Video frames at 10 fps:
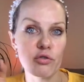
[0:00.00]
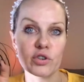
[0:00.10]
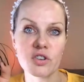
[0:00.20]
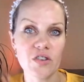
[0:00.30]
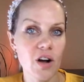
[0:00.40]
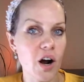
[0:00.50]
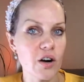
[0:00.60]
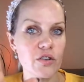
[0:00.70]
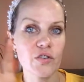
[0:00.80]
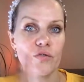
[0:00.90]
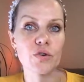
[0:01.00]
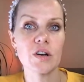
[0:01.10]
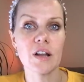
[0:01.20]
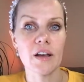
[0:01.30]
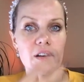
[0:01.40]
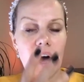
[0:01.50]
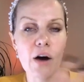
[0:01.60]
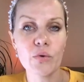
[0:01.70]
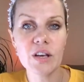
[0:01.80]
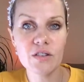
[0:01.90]
for the scars, for like
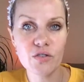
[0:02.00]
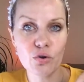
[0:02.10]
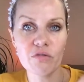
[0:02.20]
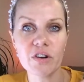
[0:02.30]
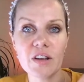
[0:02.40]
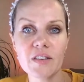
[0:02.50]
how he discovered.